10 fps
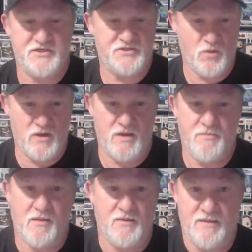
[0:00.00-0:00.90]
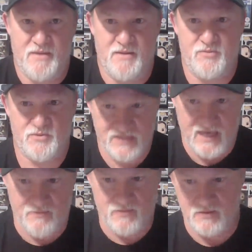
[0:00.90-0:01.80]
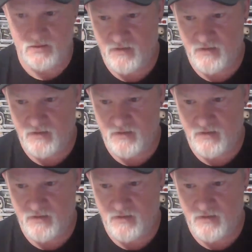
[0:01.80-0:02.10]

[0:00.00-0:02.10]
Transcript: a story about when I met Bruce Campbell.